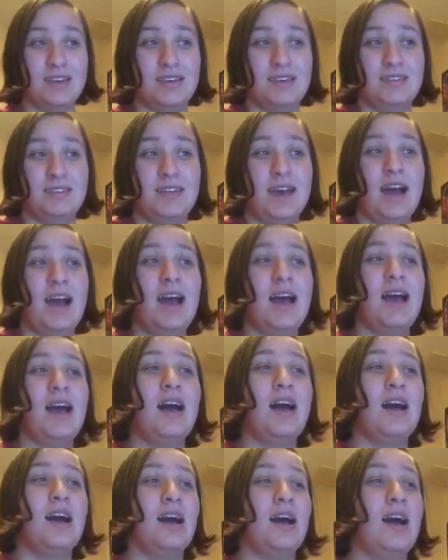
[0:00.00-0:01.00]
And
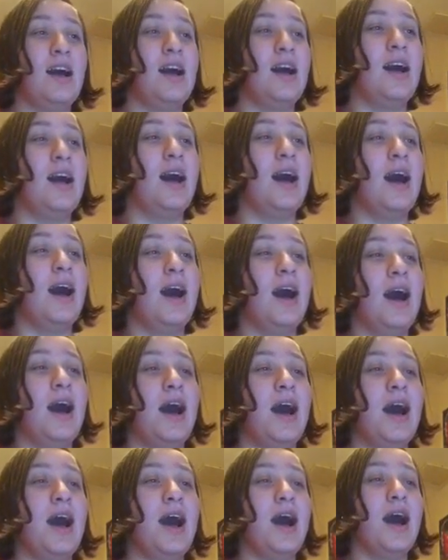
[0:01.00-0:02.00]

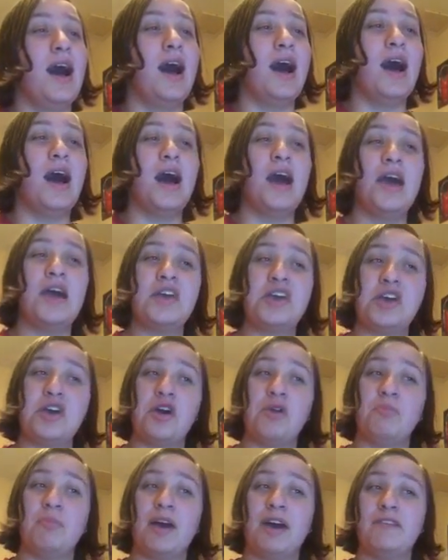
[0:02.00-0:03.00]
I,
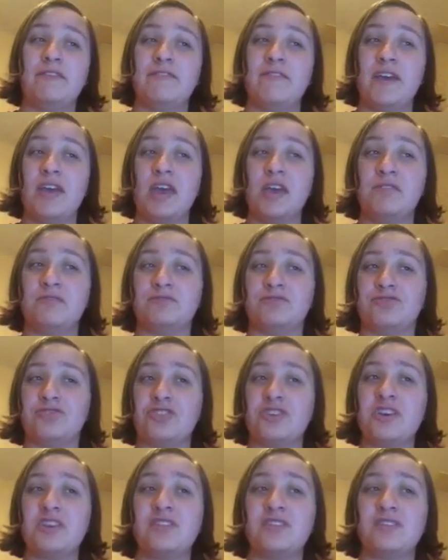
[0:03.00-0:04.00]
you're my
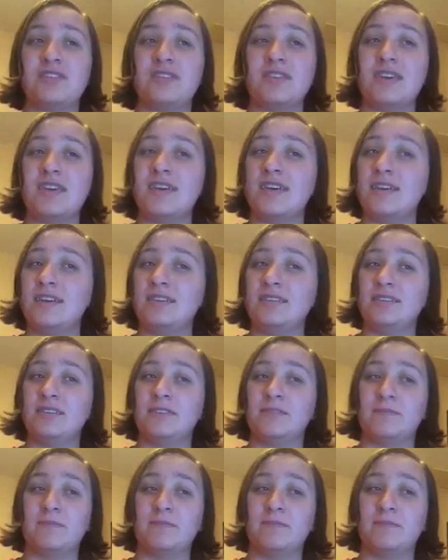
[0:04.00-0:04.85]
favorite thing.